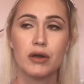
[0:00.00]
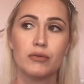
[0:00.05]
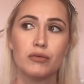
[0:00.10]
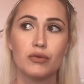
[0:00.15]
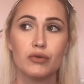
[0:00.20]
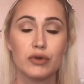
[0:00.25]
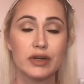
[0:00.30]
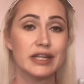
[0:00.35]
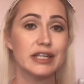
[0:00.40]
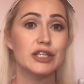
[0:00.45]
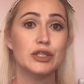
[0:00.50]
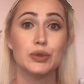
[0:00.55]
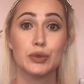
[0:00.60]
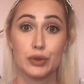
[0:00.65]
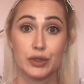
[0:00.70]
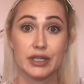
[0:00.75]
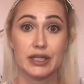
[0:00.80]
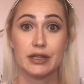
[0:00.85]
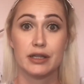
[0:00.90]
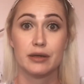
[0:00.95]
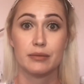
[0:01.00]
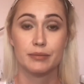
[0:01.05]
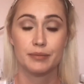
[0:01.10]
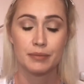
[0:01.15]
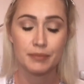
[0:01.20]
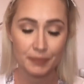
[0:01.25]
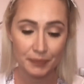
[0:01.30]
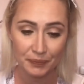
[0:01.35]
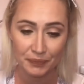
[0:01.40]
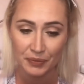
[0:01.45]
I really do not need that.
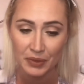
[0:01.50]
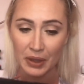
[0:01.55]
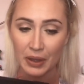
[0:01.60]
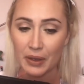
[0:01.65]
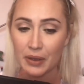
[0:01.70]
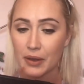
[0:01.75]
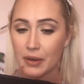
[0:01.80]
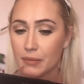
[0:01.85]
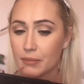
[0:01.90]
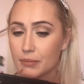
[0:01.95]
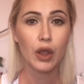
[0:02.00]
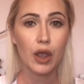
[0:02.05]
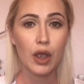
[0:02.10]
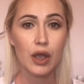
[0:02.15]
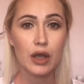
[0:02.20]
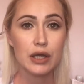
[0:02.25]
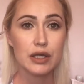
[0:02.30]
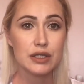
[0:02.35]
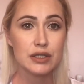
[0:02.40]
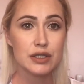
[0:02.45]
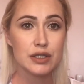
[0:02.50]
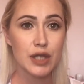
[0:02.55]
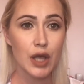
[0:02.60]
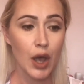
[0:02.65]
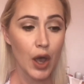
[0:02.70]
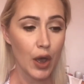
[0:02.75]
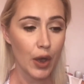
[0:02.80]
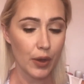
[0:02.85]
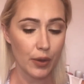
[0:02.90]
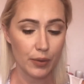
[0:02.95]

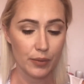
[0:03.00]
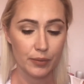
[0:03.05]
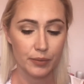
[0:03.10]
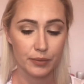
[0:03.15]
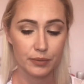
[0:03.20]
So,